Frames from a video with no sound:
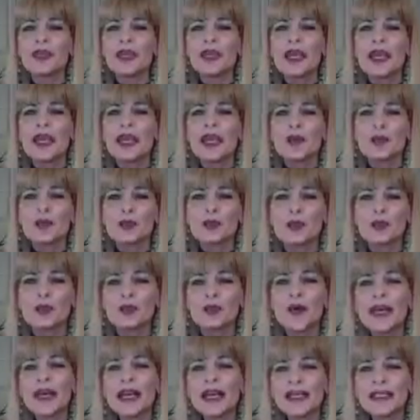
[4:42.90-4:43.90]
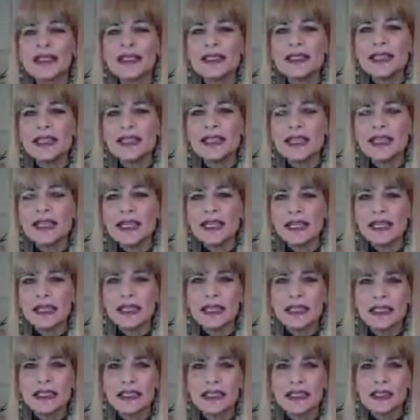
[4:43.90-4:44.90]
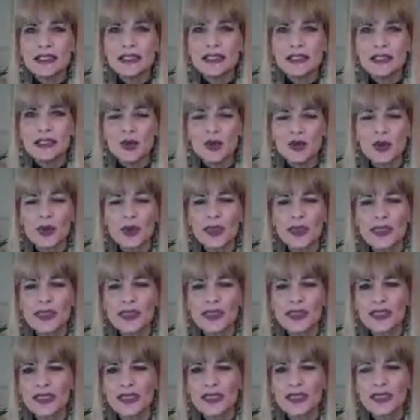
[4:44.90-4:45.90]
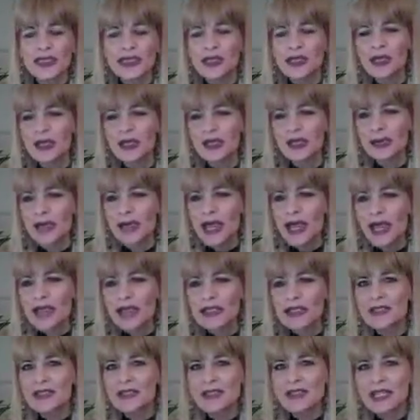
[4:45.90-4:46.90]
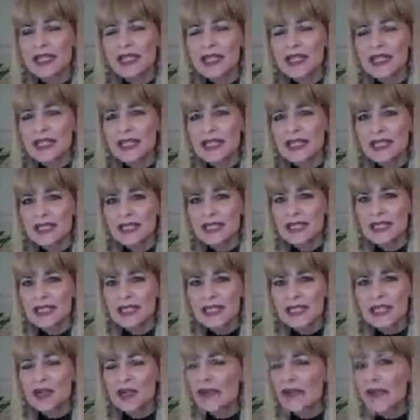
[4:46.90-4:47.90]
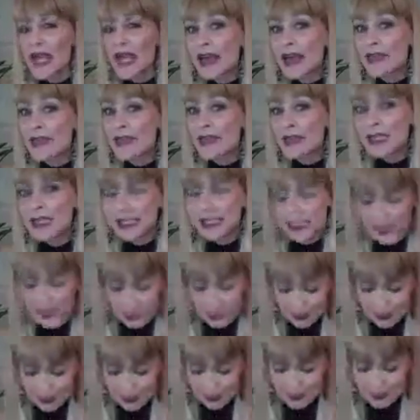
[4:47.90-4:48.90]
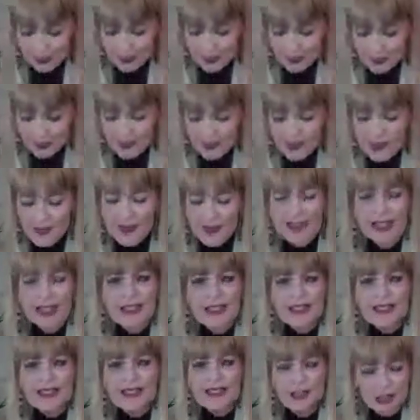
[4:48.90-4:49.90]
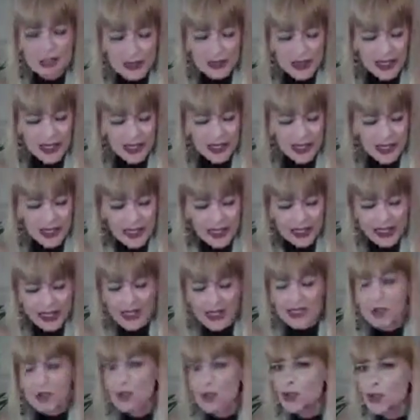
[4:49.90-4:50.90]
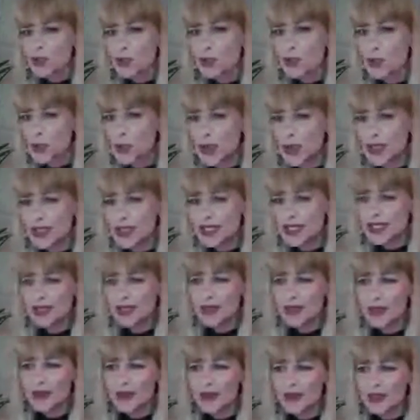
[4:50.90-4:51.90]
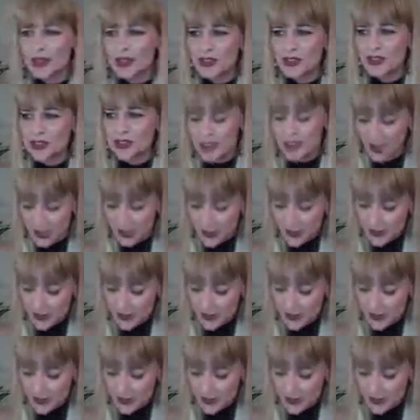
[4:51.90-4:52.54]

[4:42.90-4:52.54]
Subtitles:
have it provide the oils and the actives that I need that I don't have right now. So that's the great thing about Rejuveneek.